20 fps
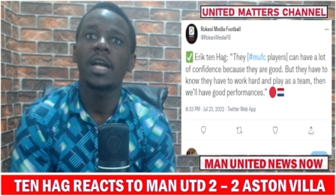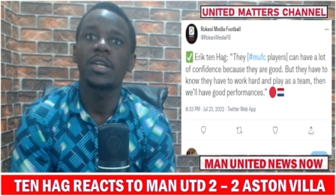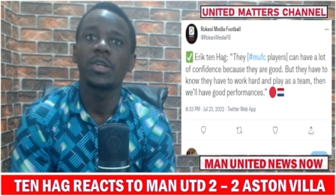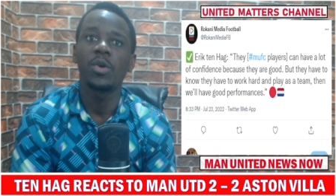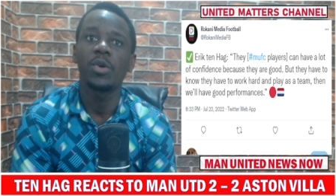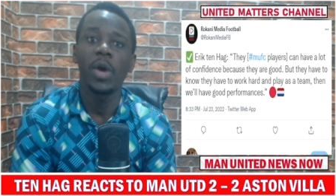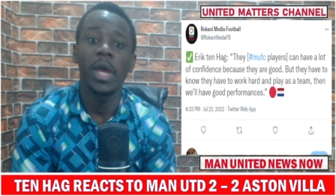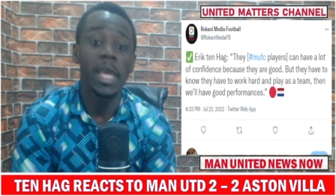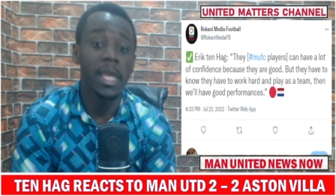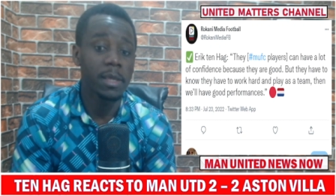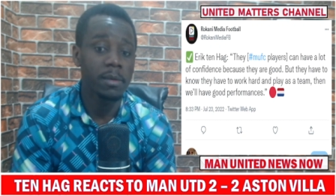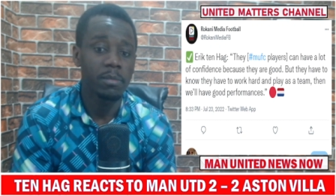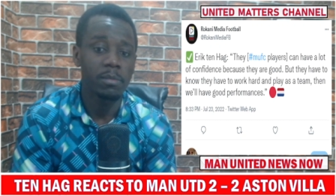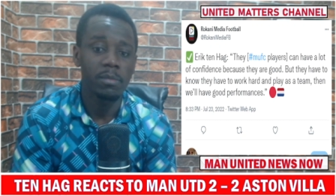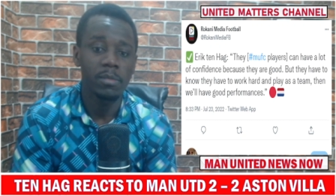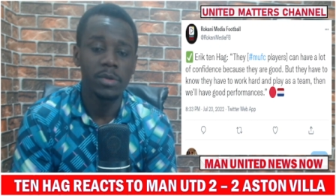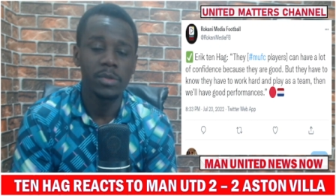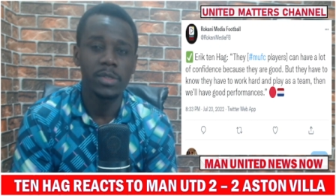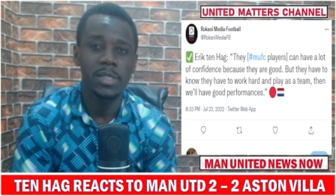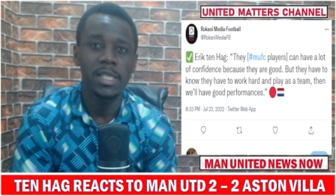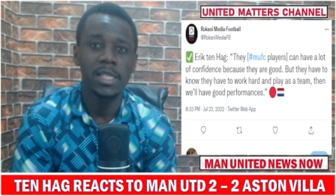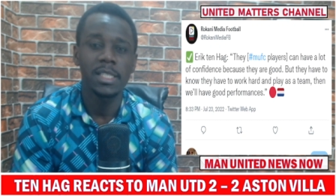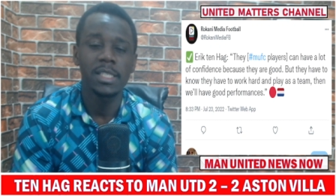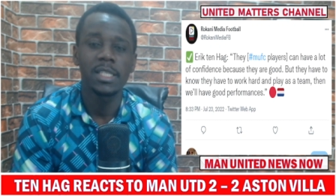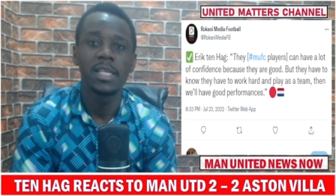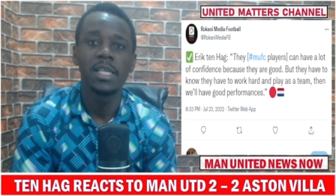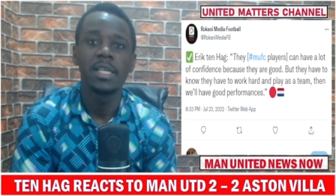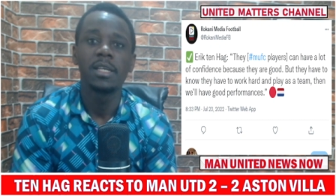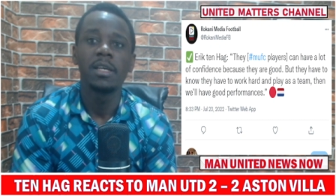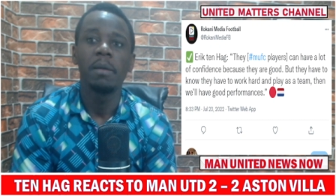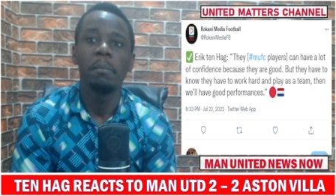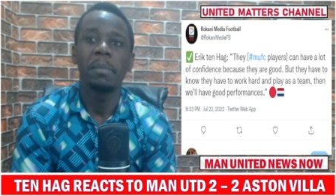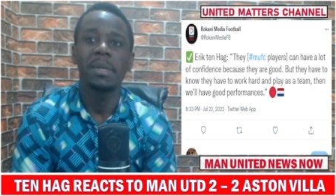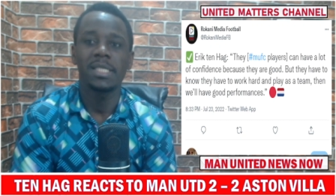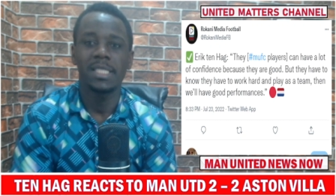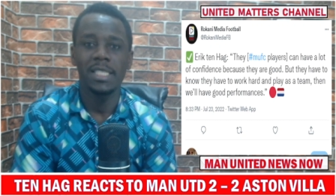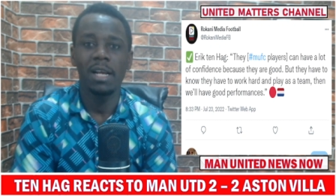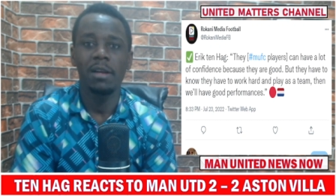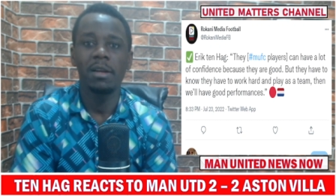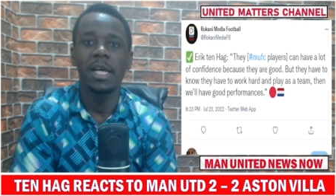no aim. You get?
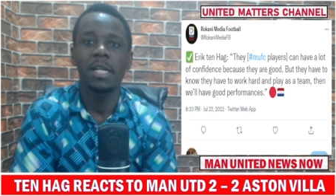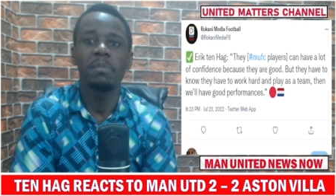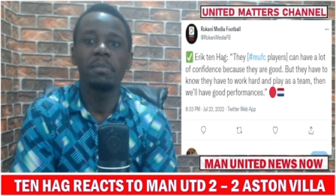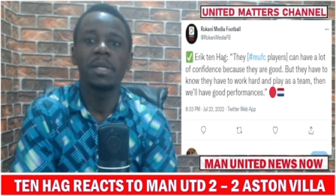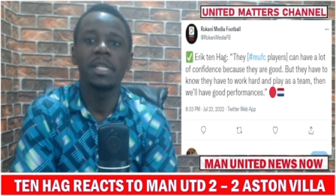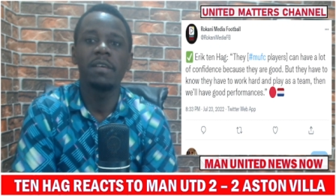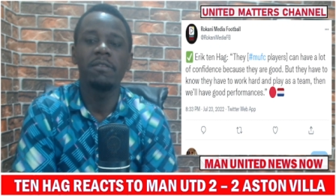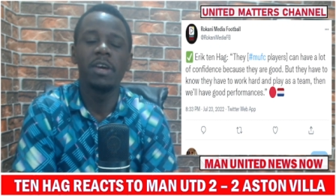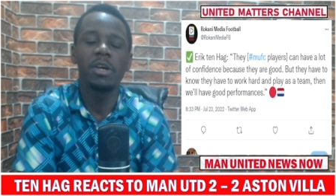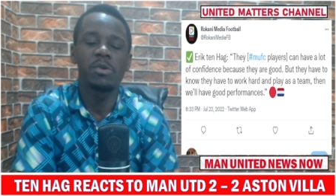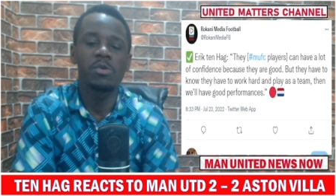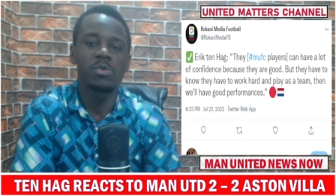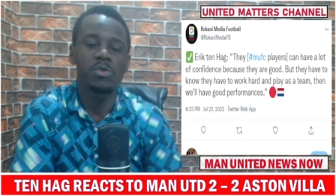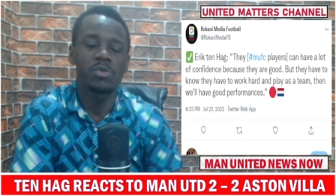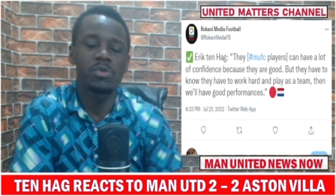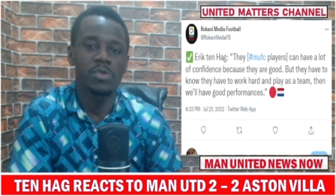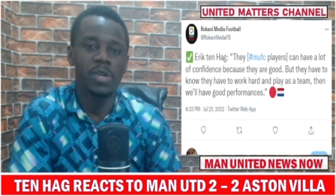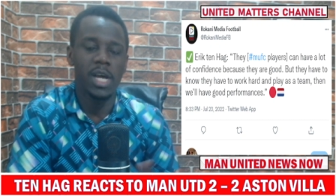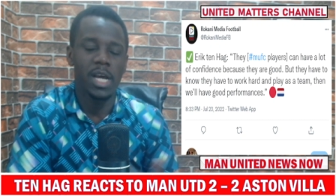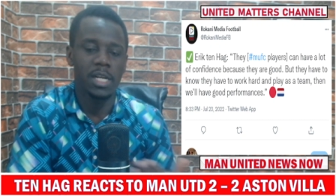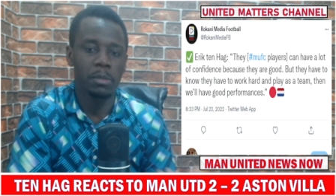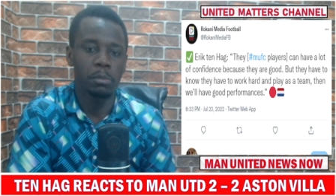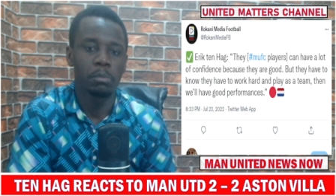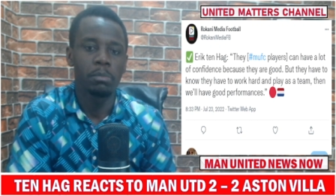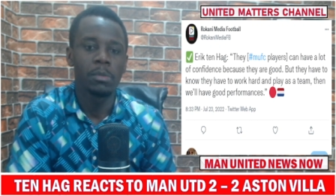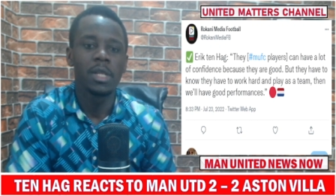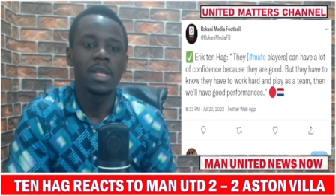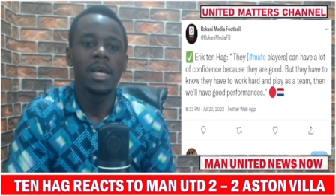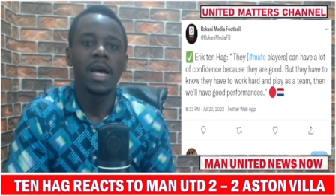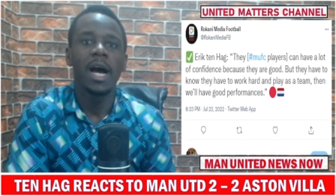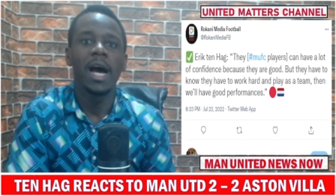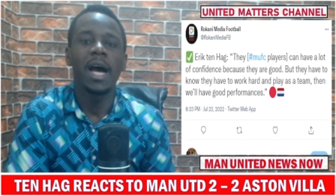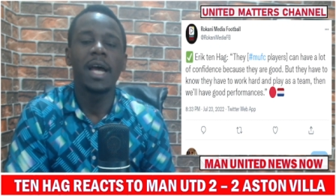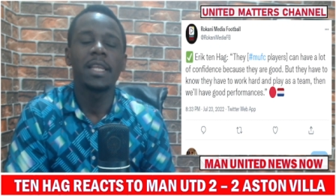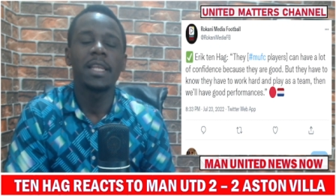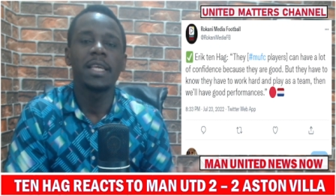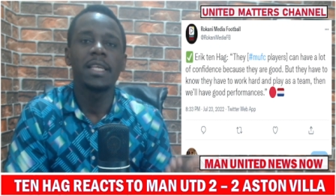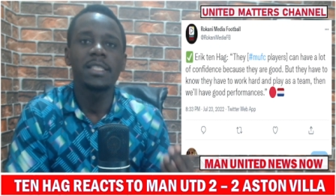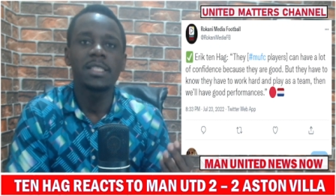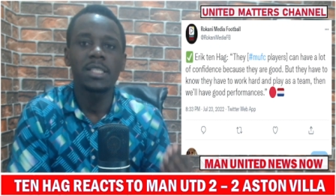Martial had made a very good run, and
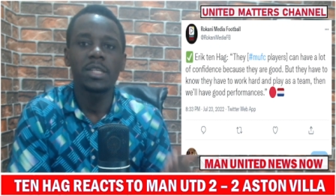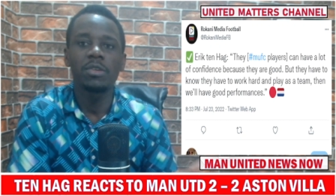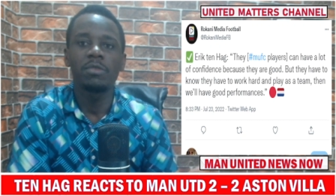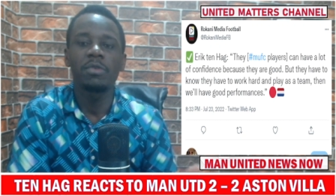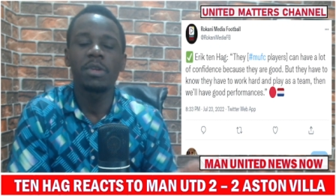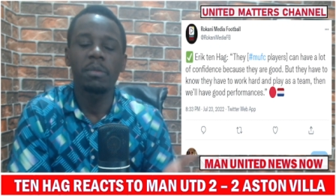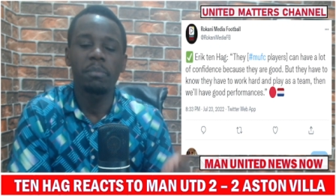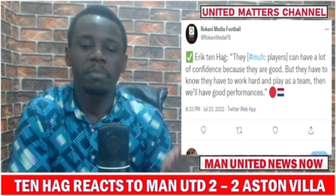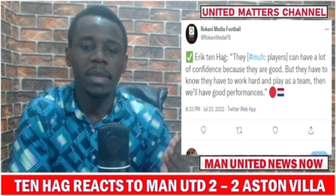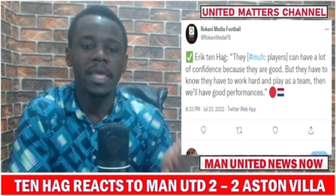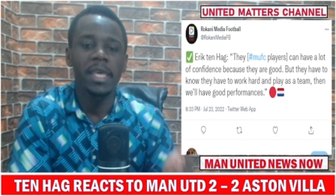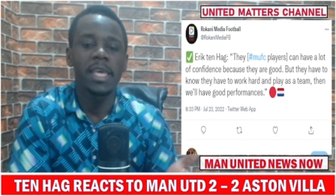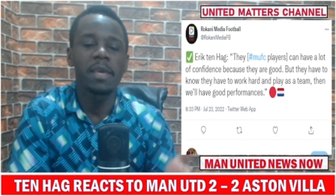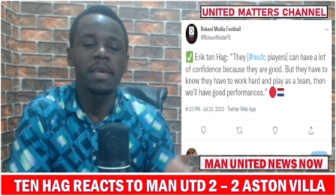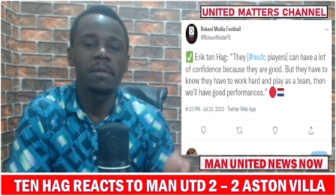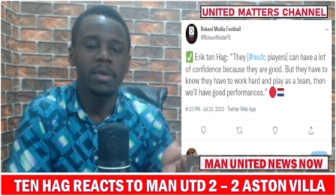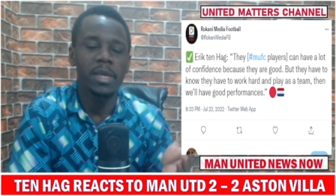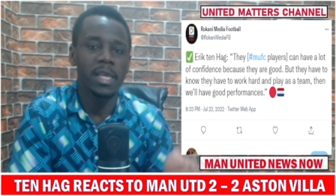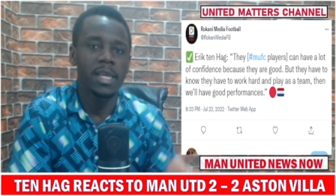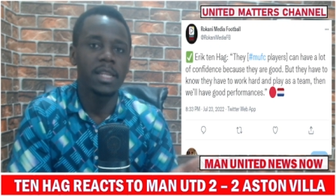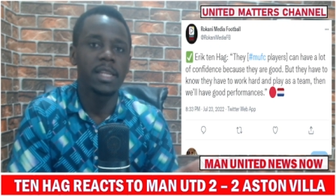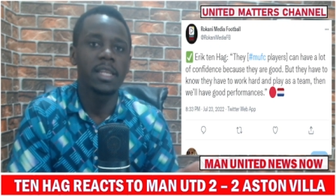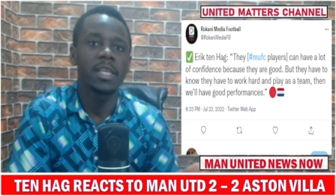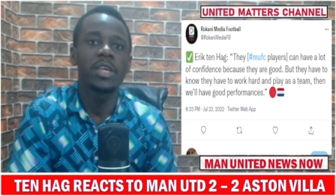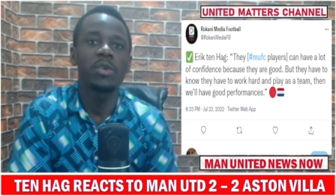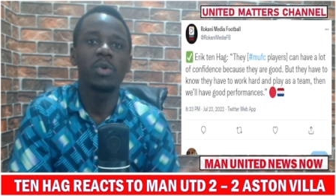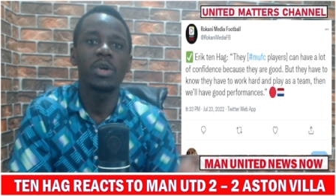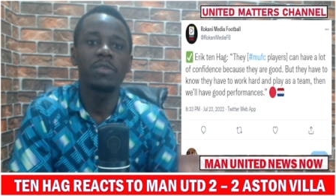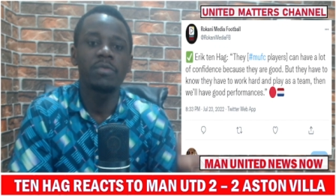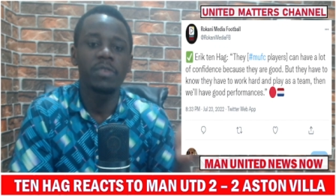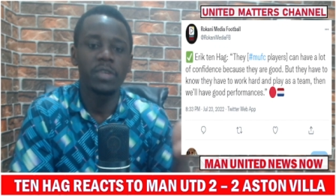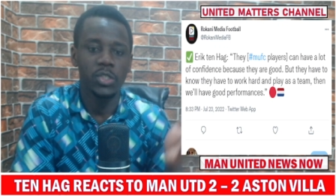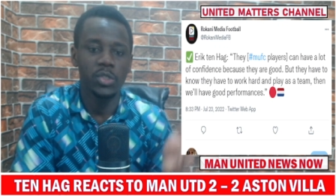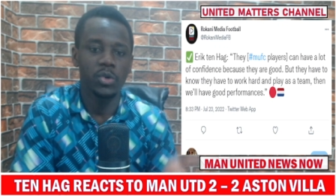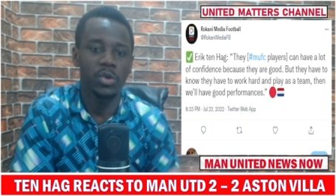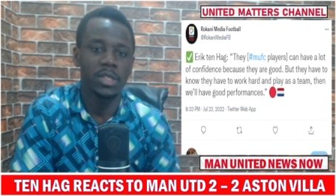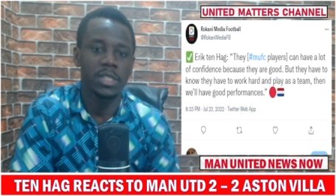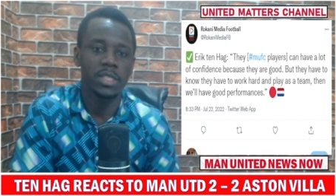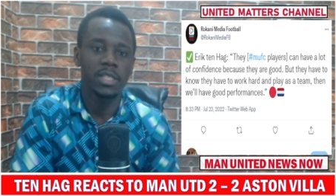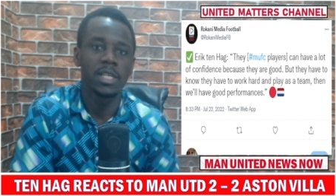instead of really playing him in, he went for a
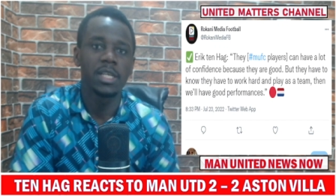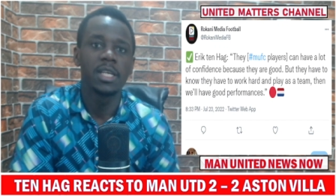shot.